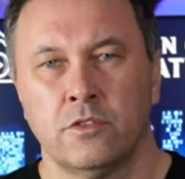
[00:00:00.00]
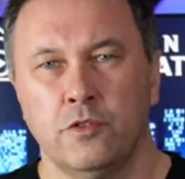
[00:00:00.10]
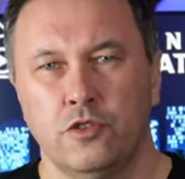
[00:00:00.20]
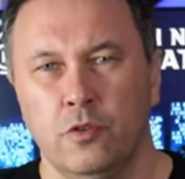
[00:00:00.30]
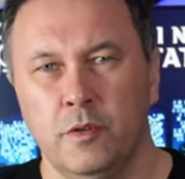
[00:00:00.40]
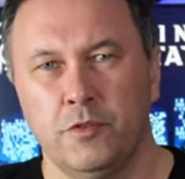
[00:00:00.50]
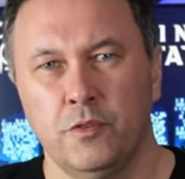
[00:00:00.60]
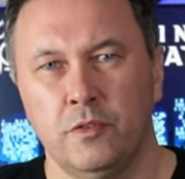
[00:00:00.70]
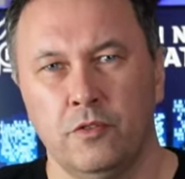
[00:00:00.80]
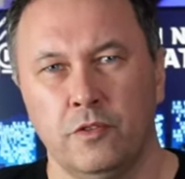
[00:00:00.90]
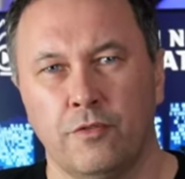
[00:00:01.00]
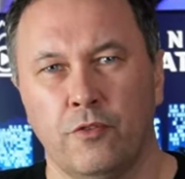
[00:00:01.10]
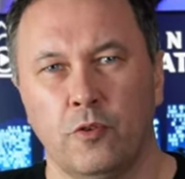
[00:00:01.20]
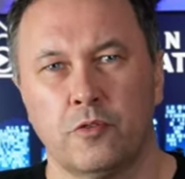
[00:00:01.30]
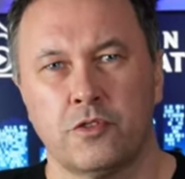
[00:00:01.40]
So you show up to do your
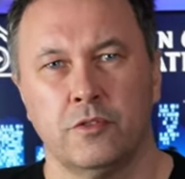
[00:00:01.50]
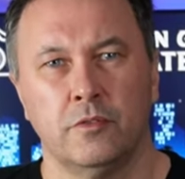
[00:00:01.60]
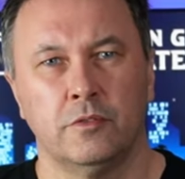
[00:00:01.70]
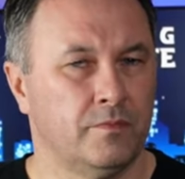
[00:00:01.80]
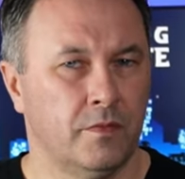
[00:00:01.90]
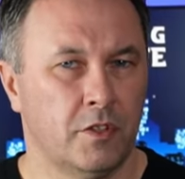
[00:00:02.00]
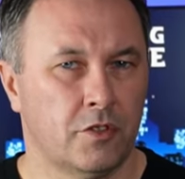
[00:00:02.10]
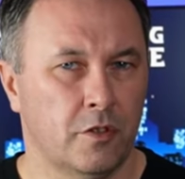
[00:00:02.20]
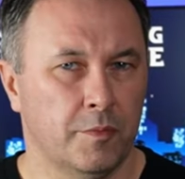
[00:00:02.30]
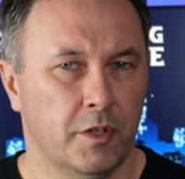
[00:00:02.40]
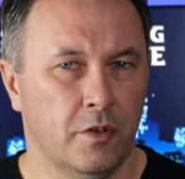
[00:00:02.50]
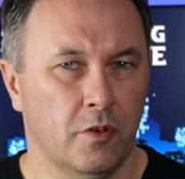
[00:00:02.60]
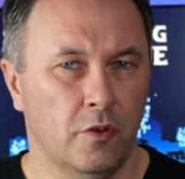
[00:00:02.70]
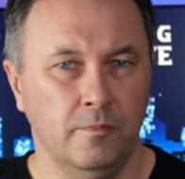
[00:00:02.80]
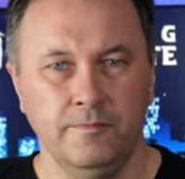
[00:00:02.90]
photo shoot. You show up to the
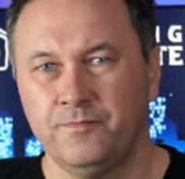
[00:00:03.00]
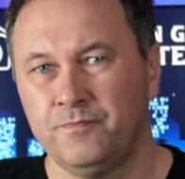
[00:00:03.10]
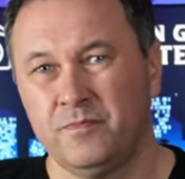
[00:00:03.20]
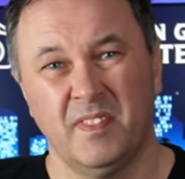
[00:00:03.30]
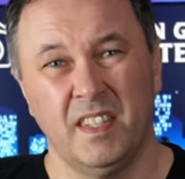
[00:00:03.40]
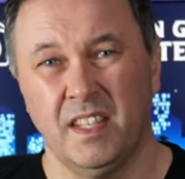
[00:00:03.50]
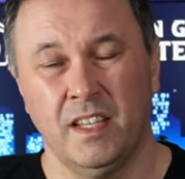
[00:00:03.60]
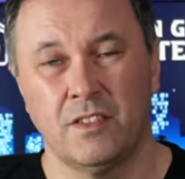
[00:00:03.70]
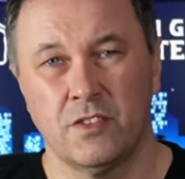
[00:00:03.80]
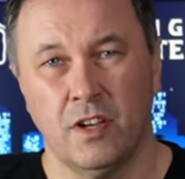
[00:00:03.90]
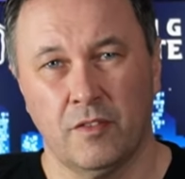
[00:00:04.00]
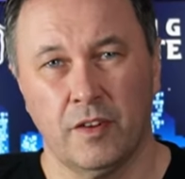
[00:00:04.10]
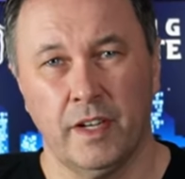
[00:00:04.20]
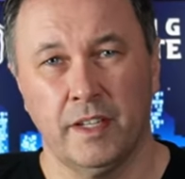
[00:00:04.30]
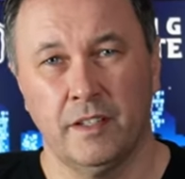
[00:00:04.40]
home, it's not
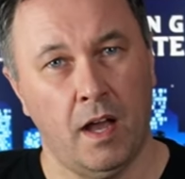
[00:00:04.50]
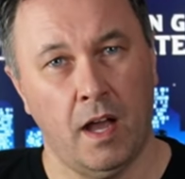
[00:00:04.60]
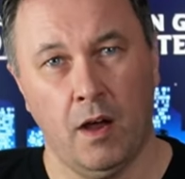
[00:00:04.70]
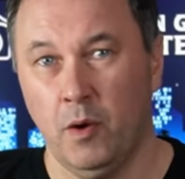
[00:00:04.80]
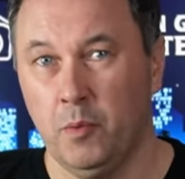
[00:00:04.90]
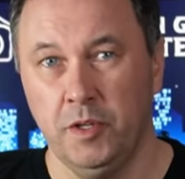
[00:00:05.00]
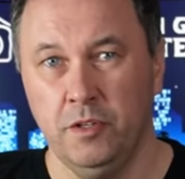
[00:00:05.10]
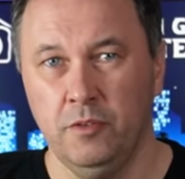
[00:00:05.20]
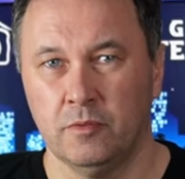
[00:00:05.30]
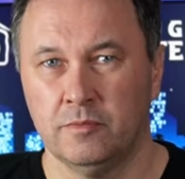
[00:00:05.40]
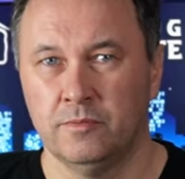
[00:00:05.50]
ready. How do we do?